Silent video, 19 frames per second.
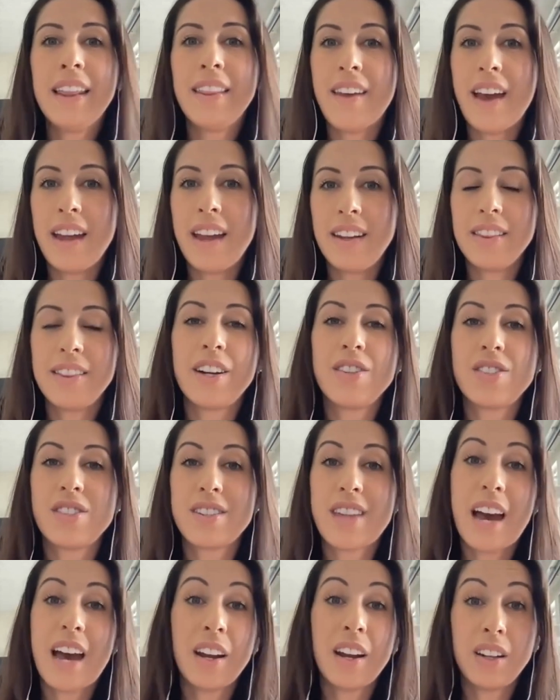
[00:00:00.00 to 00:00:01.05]
then there's
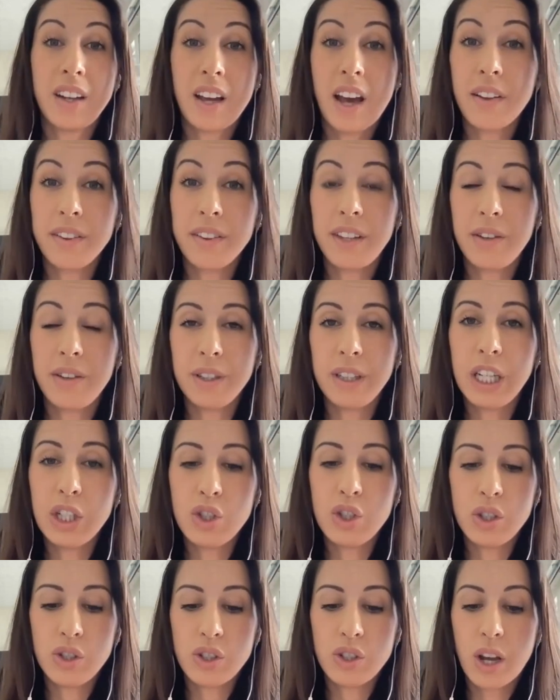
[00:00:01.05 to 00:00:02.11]
that unhealthy
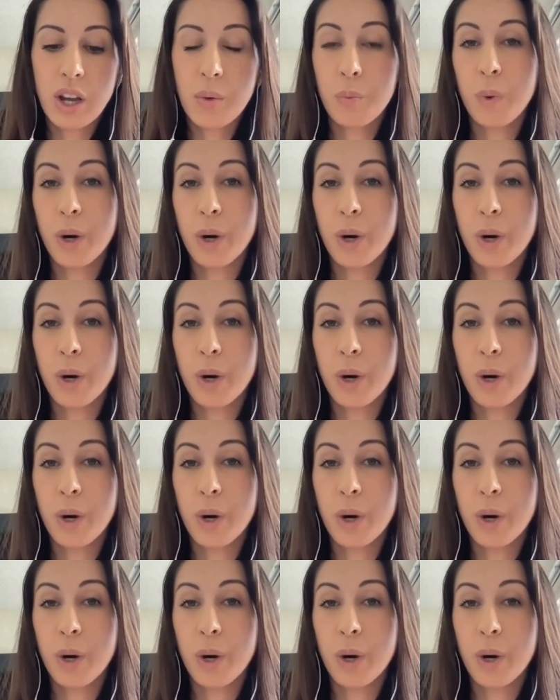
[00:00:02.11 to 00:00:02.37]
relationship